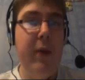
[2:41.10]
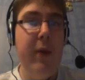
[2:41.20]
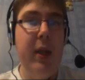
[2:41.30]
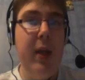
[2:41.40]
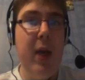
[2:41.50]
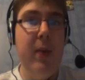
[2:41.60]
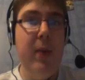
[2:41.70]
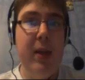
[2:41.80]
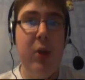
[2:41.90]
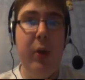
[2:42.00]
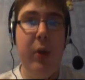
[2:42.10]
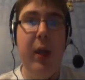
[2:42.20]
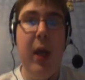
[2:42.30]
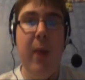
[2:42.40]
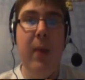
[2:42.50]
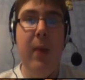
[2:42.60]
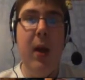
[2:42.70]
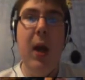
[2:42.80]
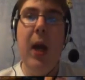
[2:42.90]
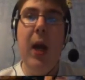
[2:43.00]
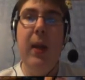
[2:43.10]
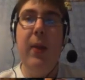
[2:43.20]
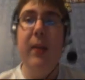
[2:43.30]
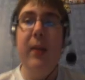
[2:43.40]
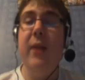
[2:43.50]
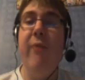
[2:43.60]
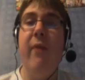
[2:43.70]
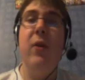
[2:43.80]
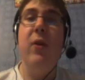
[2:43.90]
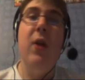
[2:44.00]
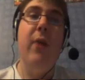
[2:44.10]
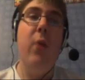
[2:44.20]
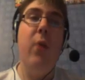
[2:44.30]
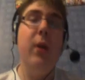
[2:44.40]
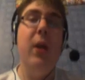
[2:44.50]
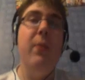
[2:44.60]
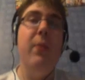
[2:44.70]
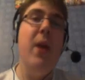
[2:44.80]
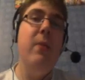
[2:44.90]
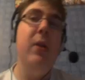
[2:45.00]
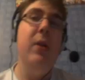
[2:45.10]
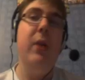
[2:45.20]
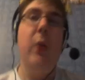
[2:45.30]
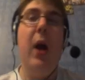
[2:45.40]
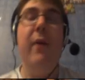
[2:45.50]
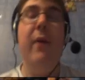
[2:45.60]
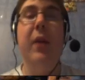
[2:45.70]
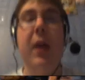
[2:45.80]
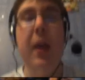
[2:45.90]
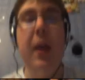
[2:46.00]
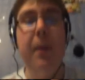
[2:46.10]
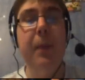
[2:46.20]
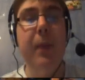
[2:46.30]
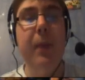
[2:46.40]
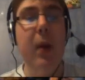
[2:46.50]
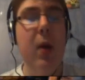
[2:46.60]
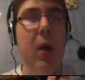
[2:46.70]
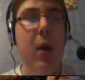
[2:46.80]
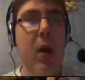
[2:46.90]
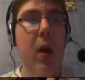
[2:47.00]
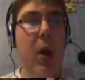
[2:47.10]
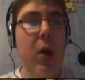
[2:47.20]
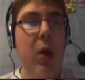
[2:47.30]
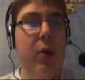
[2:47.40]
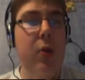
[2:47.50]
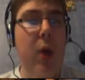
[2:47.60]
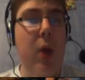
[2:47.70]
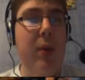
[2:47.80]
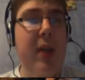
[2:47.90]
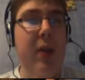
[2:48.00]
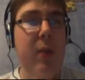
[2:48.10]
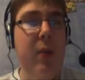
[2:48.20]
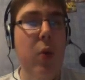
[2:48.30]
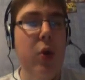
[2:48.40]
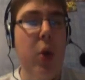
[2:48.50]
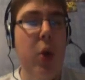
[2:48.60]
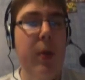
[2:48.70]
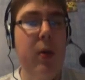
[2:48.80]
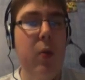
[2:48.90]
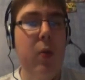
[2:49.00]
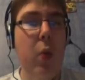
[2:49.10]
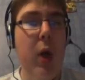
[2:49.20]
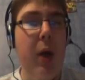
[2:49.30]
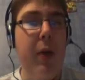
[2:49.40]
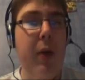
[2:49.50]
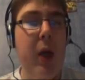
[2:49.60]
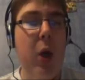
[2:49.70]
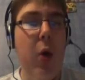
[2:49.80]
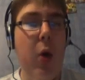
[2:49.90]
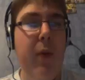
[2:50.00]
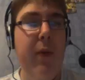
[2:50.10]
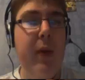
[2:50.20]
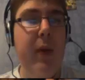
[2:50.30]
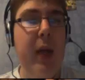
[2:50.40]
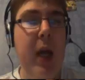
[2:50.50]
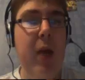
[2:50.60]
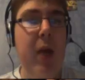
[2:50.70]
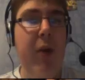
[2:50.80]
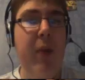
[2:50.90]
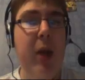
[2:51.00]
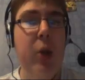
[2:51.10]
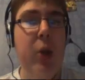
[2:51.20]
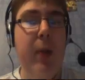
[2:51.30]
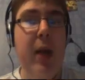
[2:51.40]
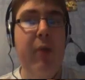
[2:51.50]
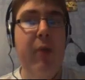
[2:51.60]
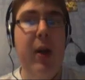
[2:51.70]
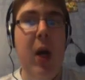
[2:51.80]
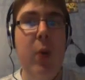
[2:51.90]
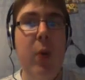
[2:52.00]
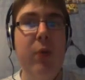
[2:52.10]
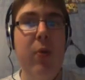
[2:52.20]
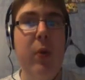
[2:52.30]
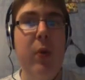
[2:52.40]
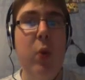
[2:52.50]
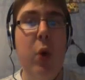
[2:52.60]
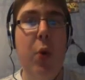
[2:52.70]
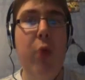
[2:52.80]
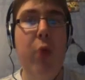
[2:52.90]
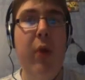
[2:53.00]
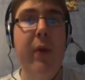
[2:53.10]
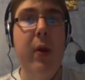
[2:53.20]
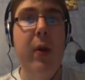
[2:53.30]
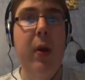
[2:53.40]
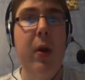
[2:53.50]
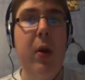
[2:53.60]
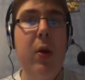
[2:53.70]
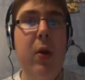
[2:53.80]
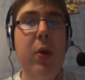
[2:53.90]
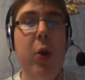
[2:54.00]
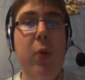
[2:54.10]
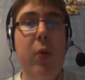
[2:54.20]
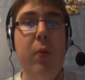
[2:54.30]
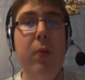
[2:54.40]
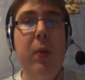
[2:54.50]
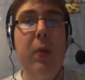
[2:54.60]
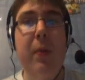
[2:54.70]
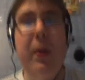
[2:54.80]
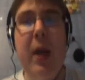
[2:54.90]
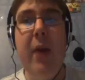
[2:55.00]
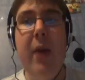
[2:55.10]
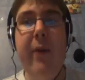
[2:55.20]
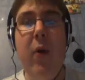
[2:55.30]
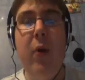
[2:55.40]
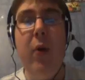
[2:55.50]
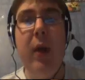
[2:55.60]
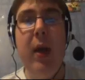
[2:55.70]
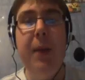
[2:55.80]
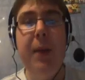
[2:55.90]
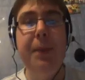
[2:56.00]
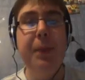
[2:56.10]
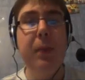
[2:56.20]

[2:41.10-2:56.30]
for the game disc or the game, and then that's it forever. You have one-time payment, then you have the game. So I would say the most common one I can think of right off my head, top of my head right now is probably World of Warcraft. You can pay for the